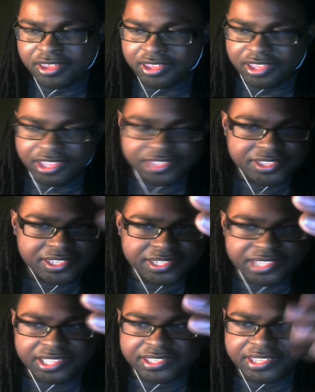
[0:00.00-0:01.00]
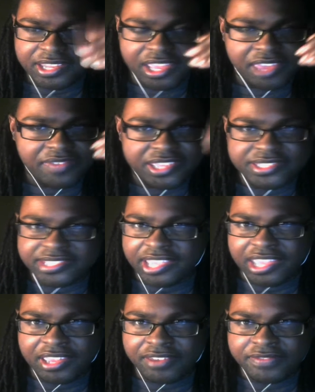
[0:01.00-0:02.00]
into the sunset, having
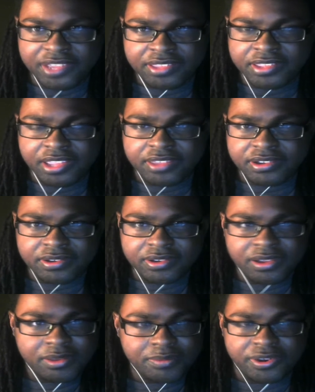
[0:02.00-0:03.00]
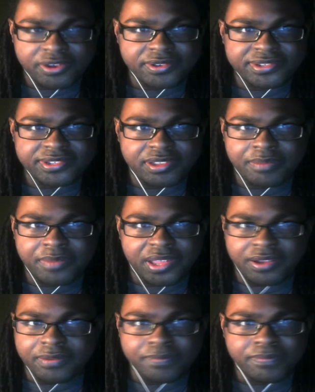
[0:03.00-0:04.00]
saved another person
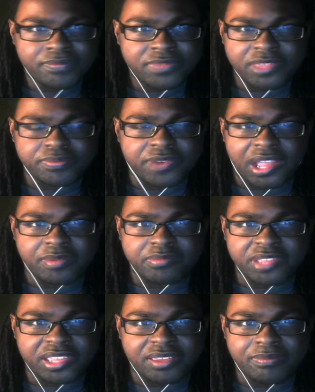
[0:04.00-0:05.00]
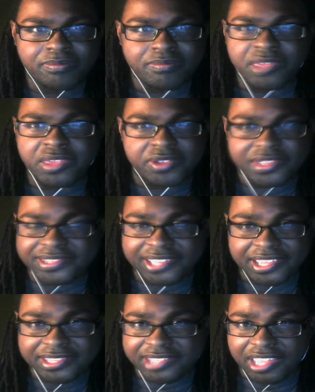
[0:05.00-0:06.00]
among the probably millions
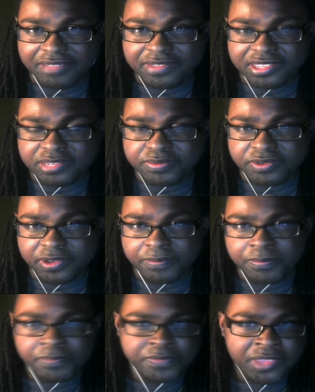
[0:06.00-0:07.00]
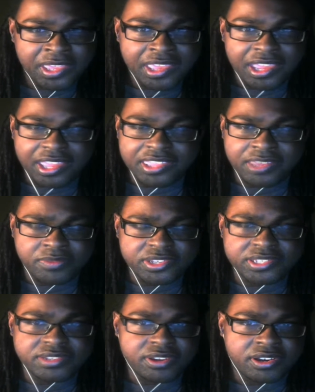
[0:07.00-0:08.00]
they saved at this point. And then we
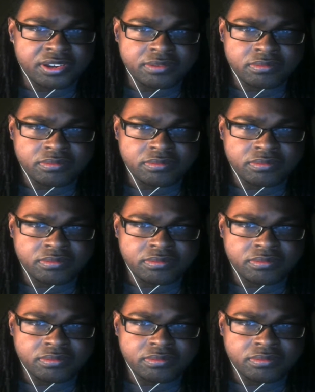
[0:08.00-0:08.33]
start,